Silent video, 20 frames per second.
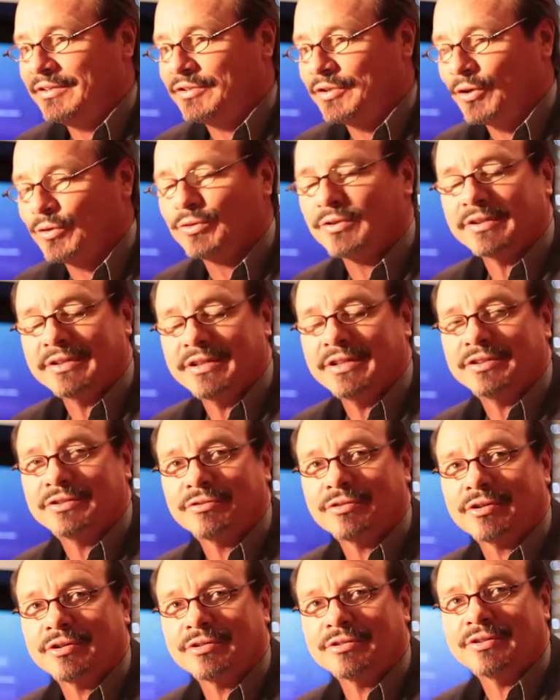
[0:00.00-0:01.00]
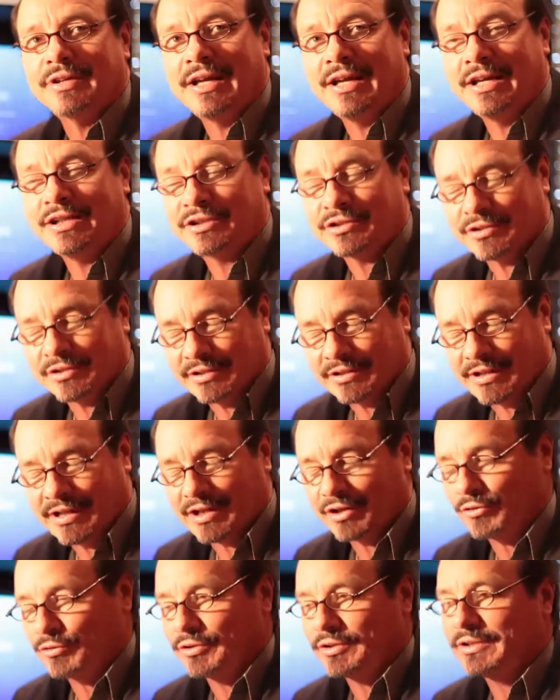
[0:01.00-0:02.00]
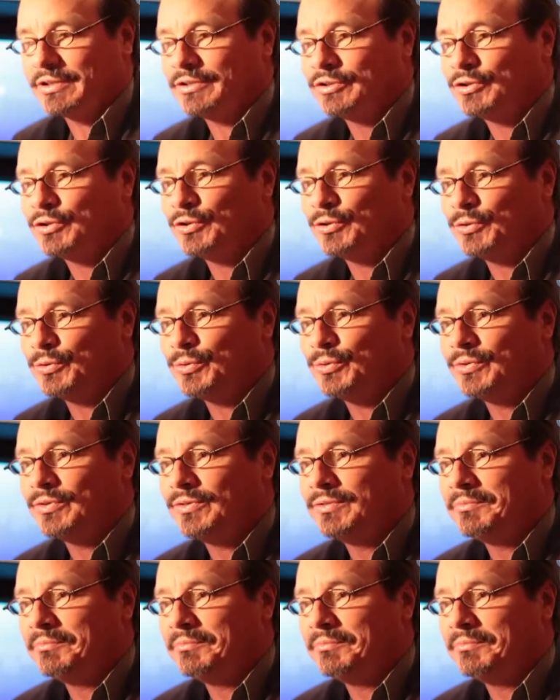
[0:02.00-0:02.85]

totally integral to